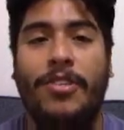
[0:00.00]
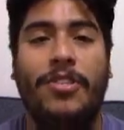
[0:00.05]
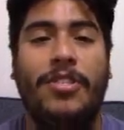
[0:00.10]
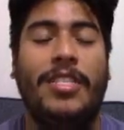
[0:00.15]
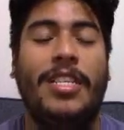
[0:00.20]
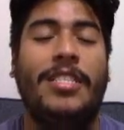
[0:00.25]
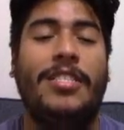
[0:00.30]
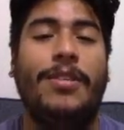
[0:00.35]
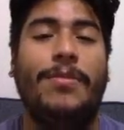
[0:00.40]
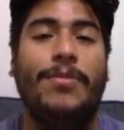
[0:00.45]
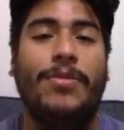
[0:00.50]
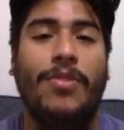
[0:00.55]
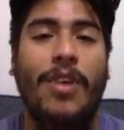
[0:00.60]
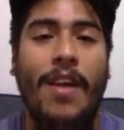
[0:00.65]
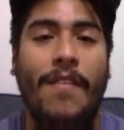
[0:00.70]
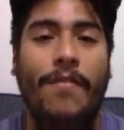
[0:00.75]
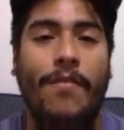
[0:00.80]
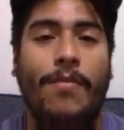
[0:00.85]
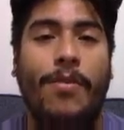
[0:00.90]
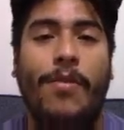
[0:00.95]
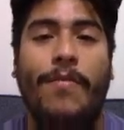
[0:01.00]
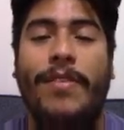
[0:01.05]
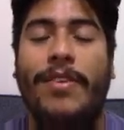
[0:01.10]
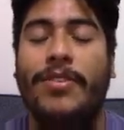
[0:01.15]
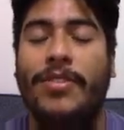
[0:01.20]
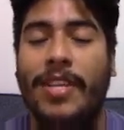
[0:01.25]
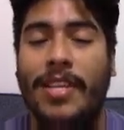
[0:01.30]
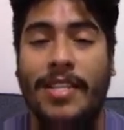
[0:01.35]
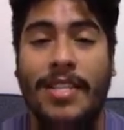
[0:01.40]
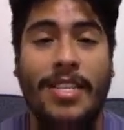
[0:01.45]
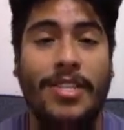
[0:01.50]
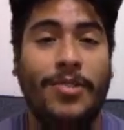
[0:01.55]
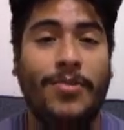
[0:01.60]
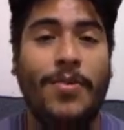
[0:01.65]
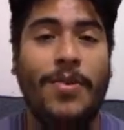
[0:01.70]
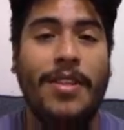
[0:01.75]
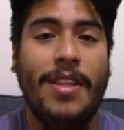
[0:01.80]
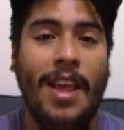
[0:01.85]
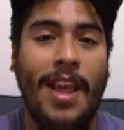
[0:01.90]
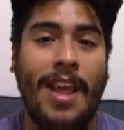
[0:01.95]
sure to stay subscribed for more videos like this
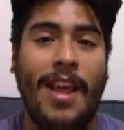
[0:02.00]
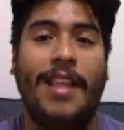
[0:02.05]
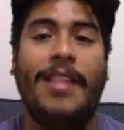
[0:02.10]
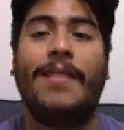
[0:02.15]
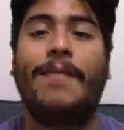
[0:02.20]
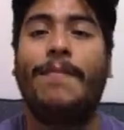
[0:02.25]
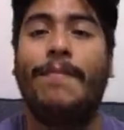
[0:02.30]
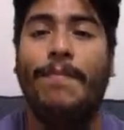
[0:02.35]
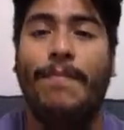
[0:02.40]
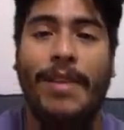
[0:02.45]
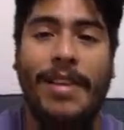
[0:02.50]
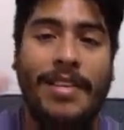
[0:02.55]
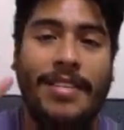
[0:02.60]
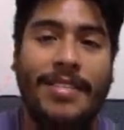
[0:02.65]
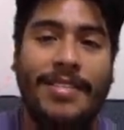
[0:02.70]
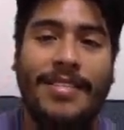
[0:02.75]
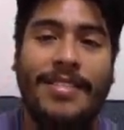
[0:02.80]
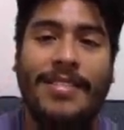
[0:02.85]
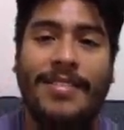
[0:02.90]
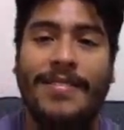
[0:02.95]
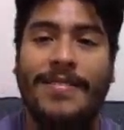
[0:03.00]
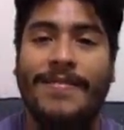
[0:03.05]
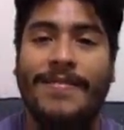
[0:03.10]
one, and peace.